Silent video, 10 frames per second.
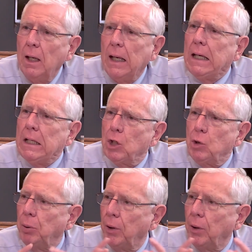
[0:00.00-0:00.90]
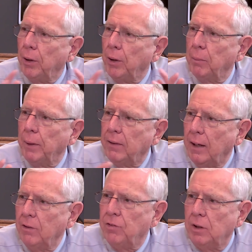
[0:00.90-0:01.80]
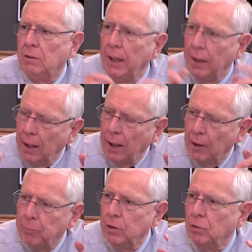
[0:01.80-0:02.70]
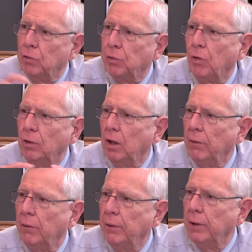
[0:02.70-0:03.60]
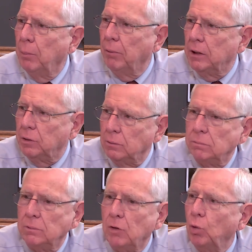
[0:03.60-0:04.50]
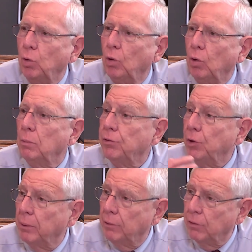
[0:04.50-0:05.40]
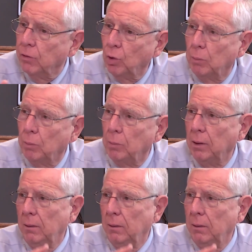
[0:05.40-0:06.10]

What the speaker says: And the good part about that is it cannot be used for ongoing operations. The normal surplus is normally